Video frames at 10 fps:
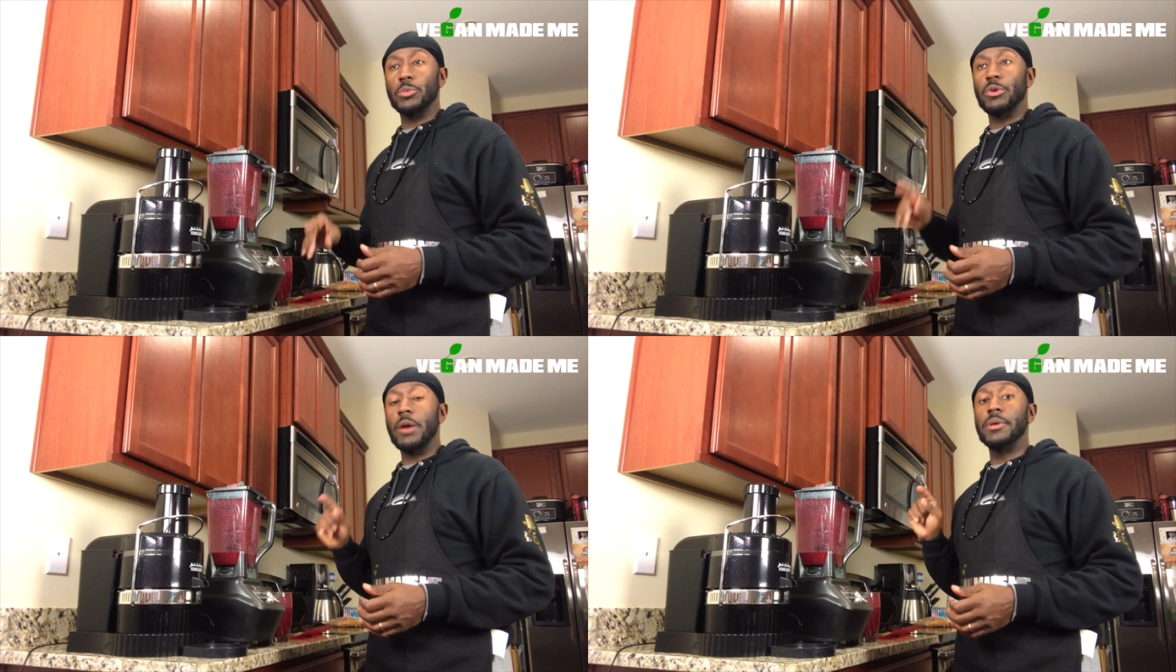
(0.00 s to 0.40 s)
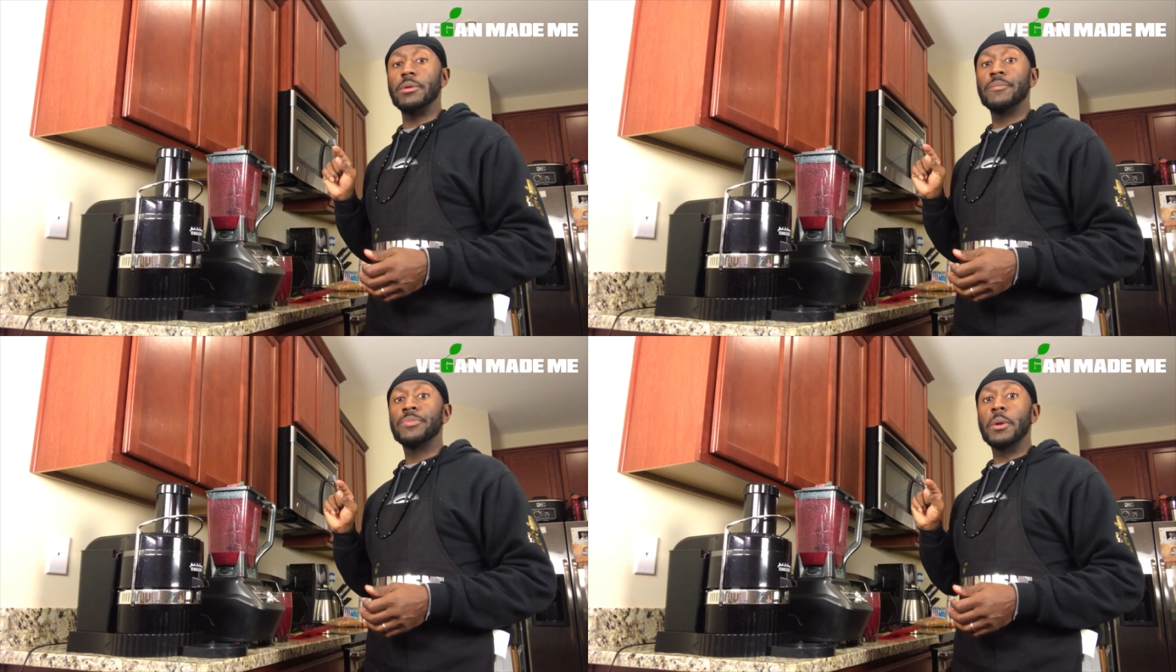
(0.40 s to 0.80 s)
So probably
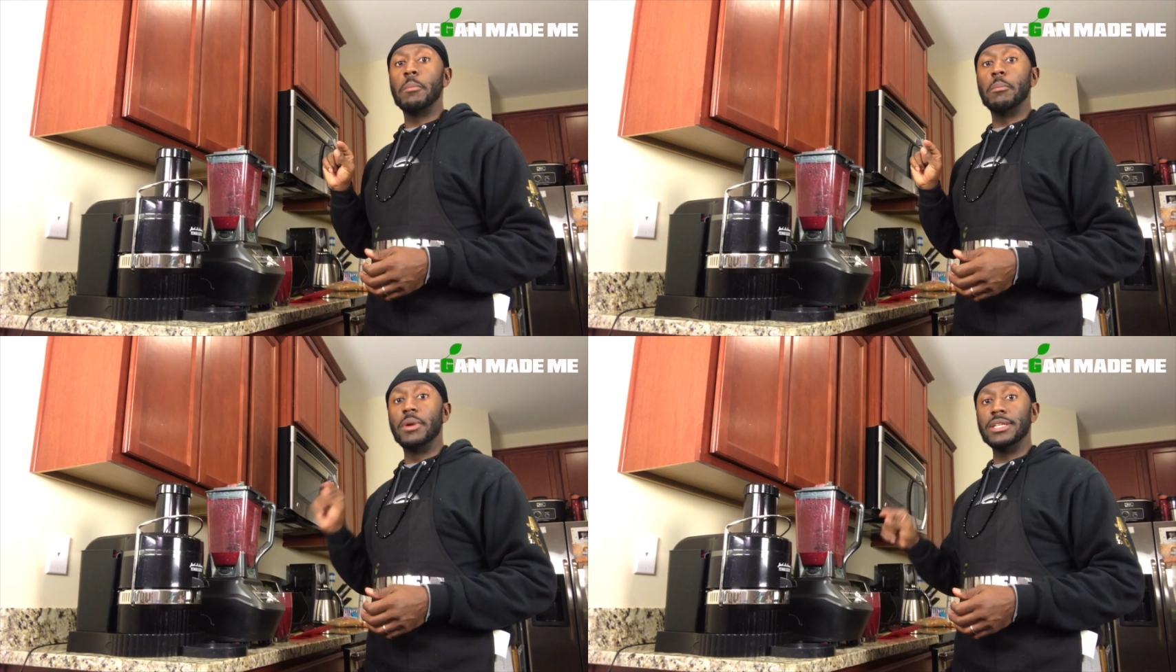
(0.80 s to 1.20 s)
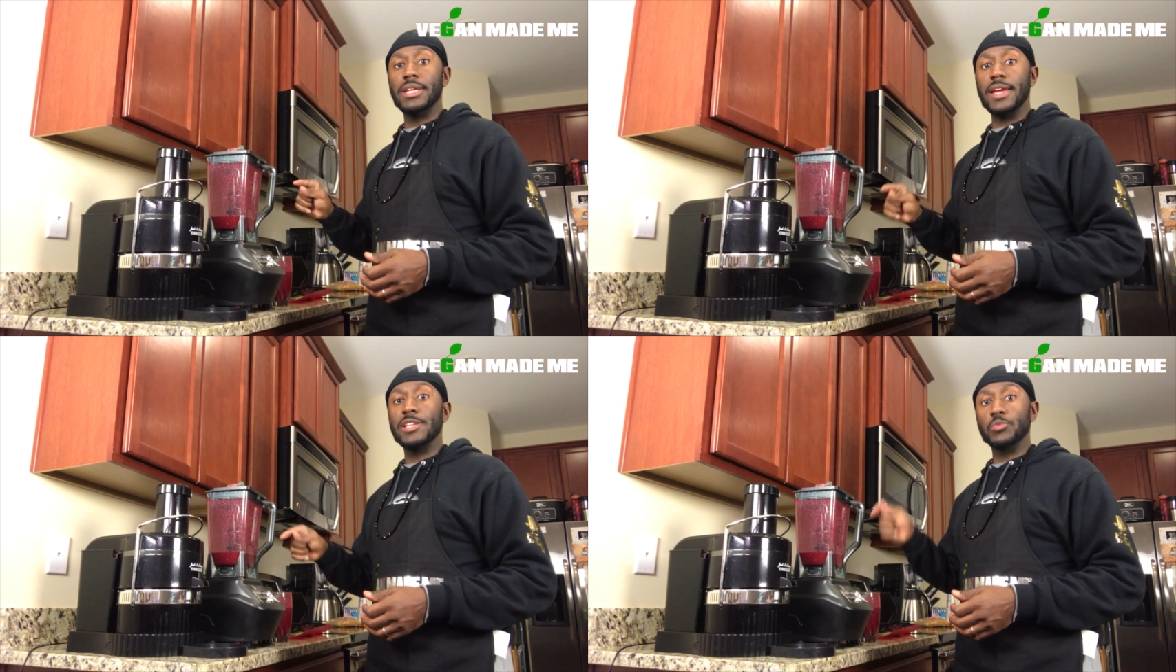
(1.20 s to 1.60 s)

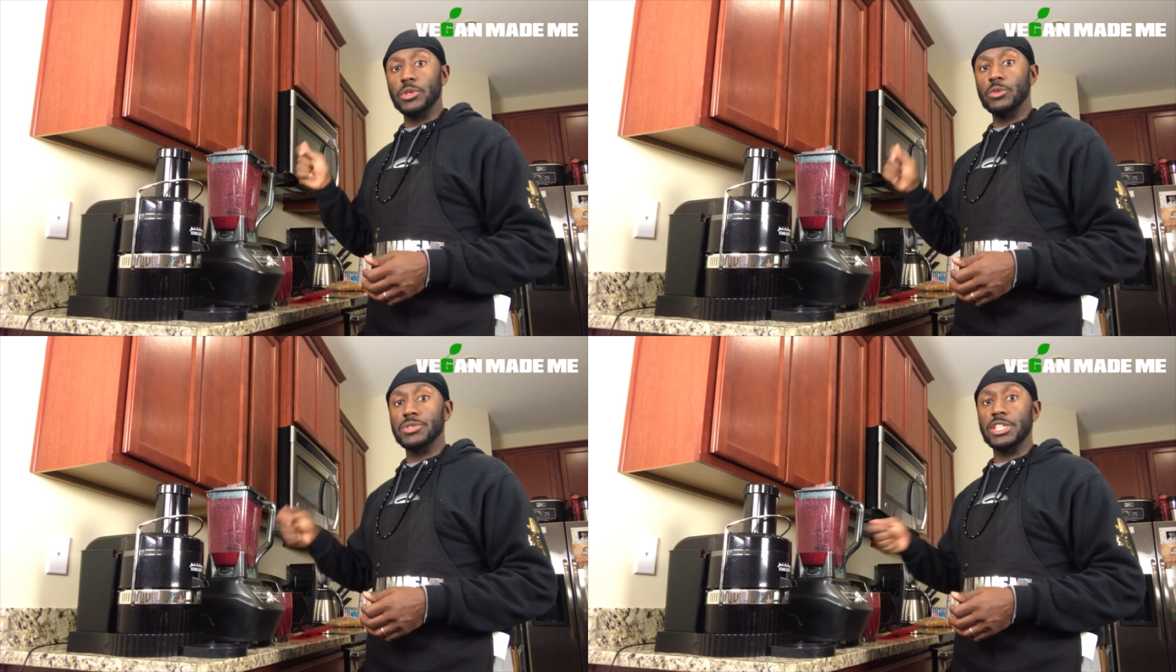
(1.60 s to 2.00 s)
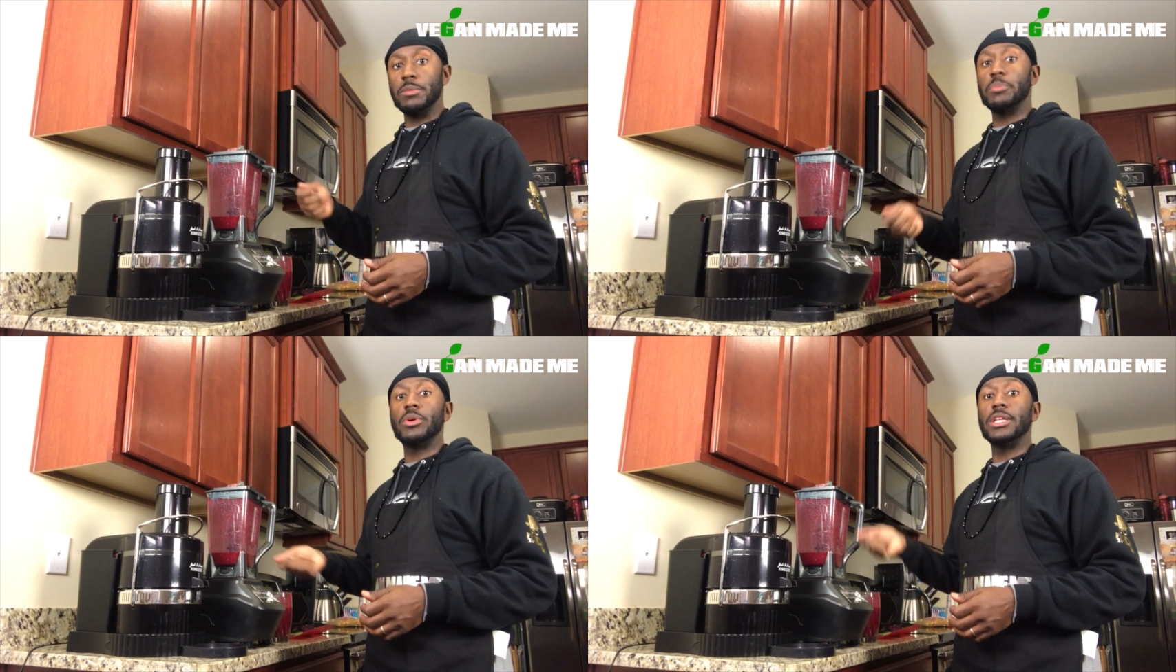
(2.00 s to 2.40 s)
Monday is when you'll see
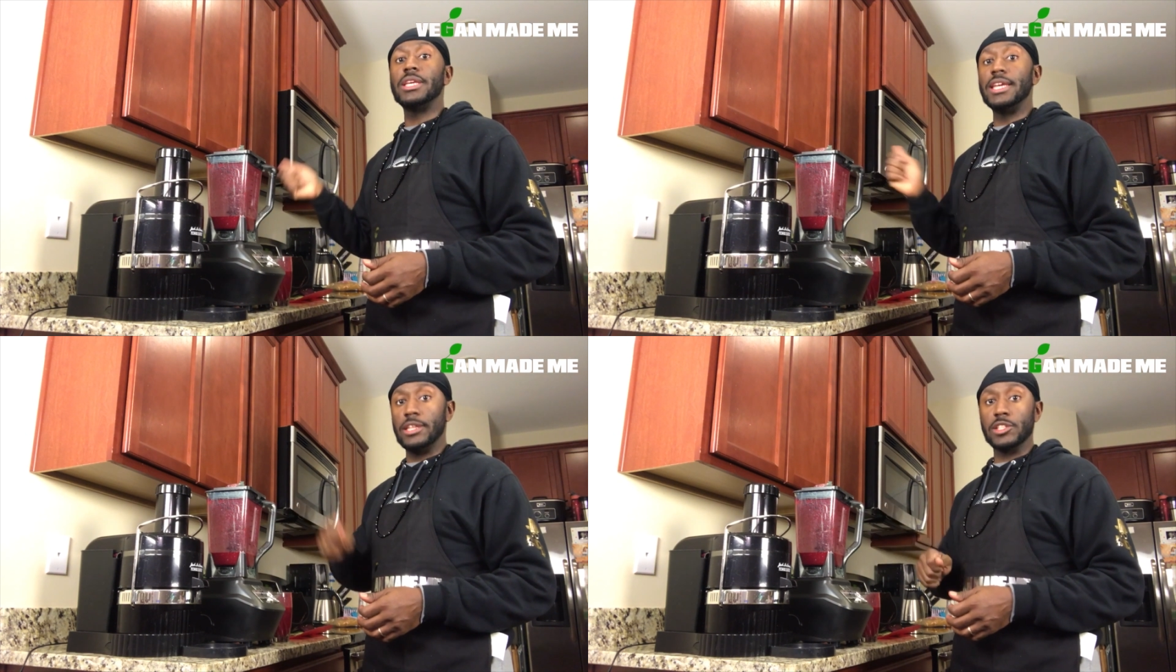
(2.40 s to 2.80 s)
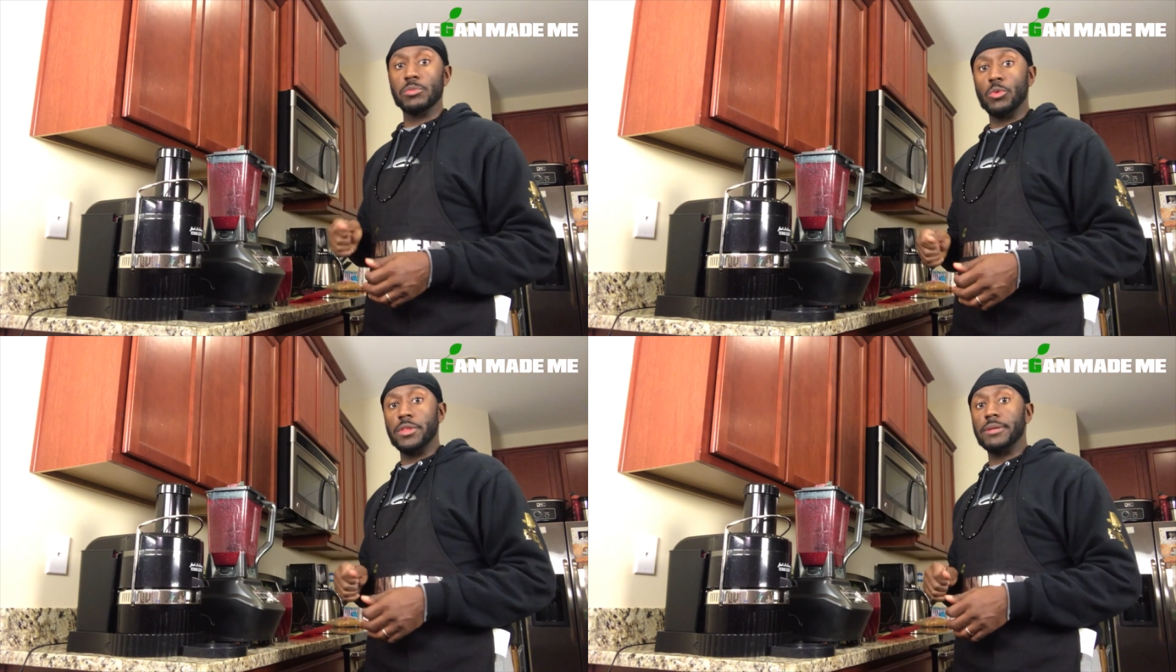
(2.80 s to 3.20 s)
me put it in a
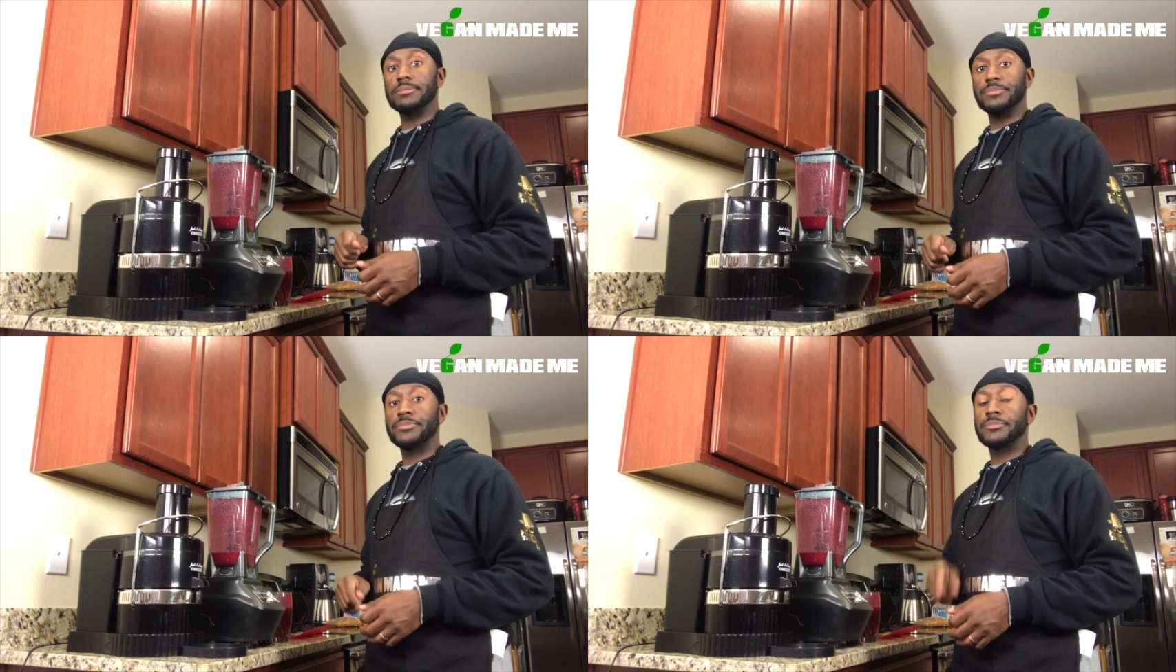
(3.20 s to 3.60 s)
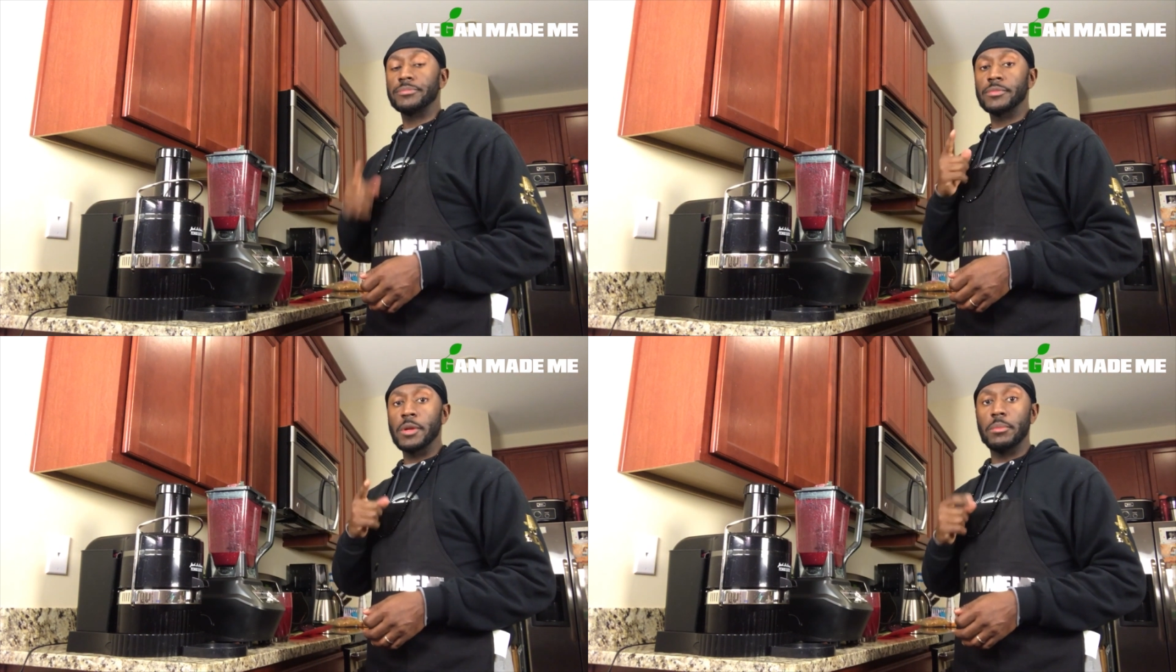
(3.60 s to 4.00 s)
smoothie.
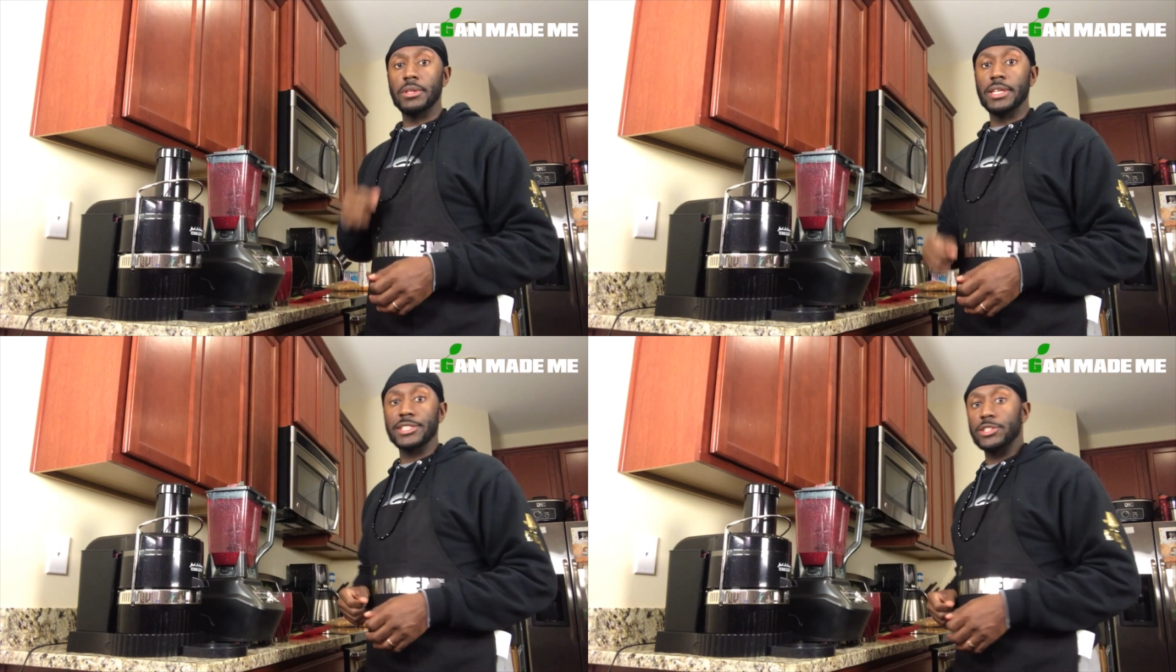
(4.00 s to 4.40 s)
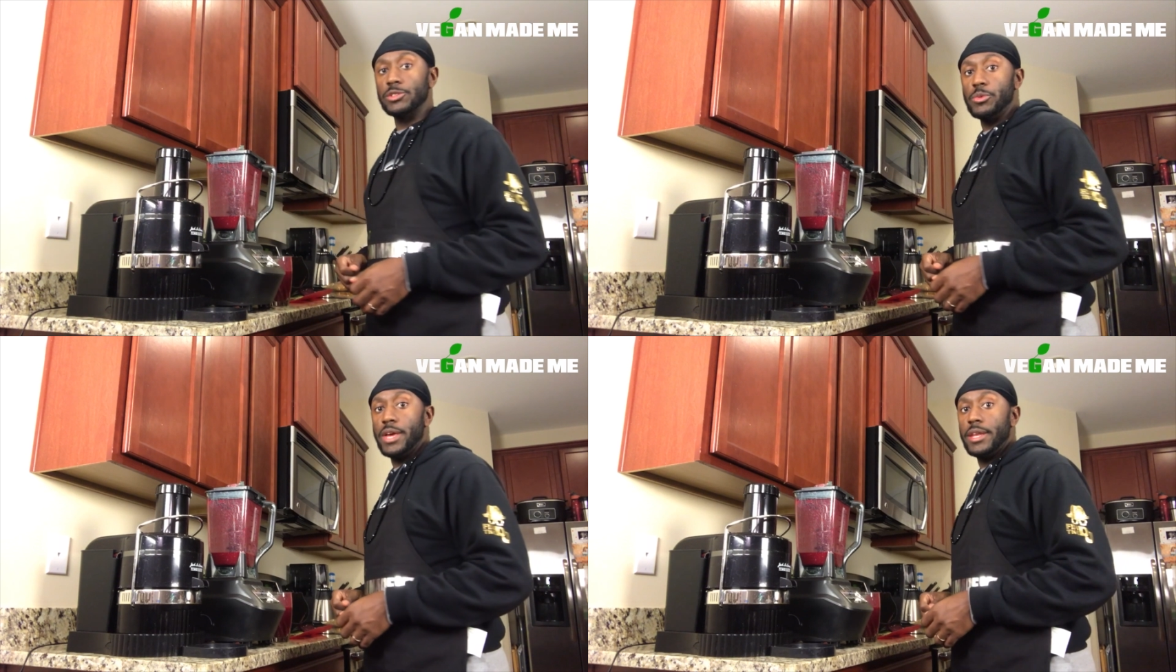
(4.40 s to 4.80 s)
But let's
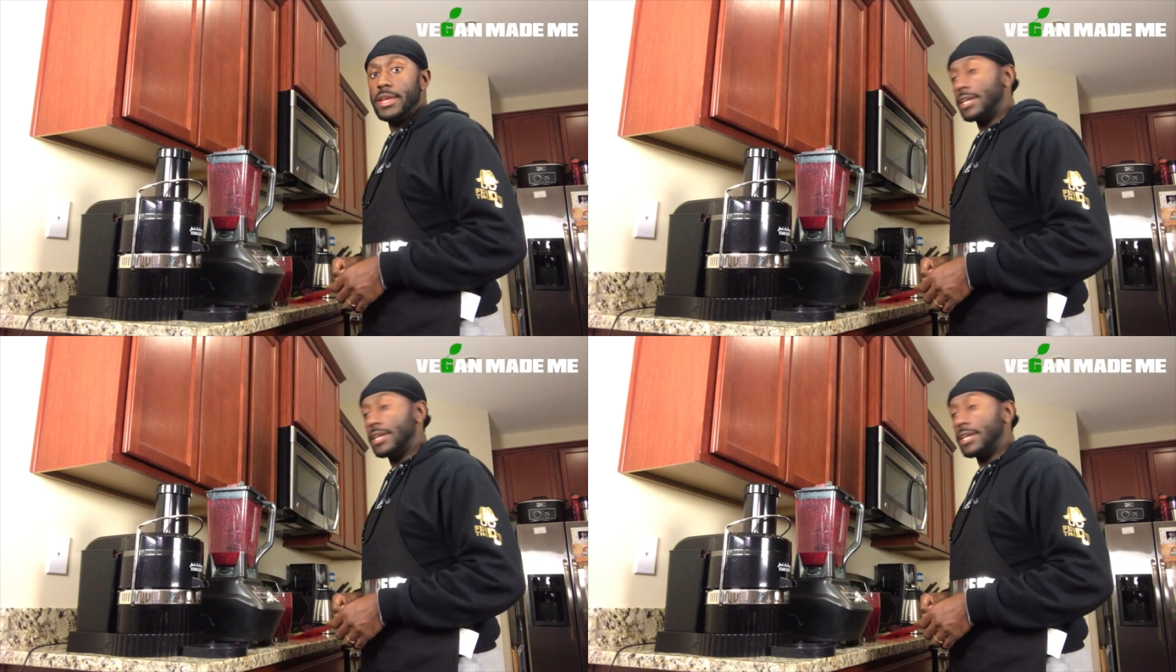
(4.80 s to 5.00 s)
do that